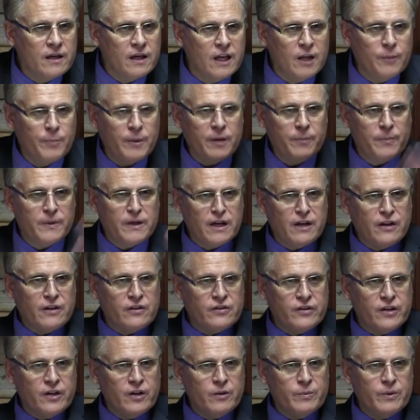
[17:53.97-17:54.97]
Anybody been on
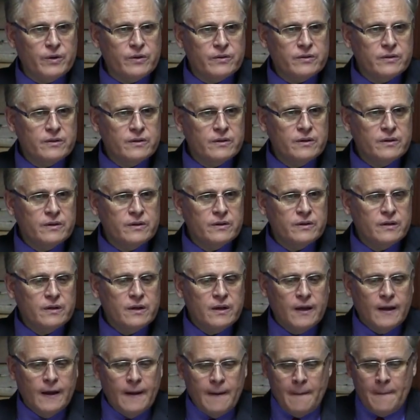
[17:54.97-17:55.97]
a sailboat?
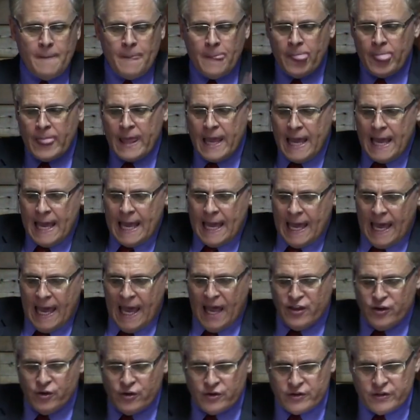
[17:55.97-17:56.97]

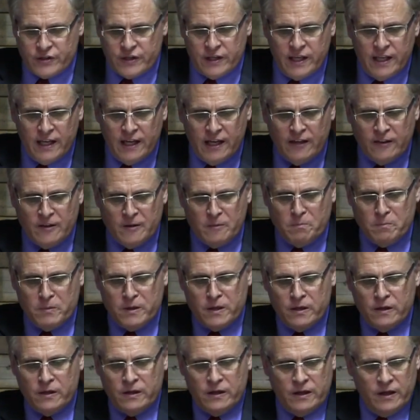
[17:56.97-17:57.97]
And you're sitting in the
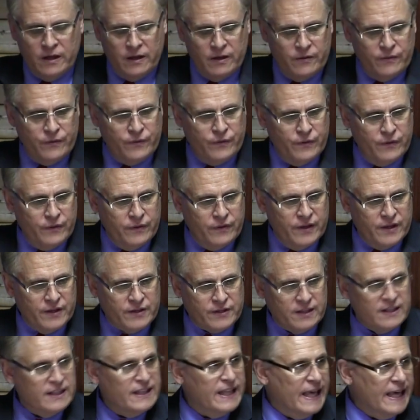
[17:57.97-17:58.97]
middle of
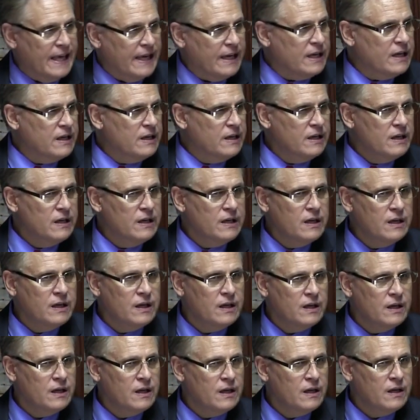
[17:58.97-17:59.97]
this lake,
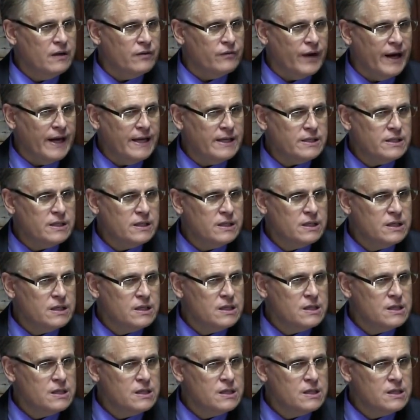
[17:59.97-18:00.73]
right?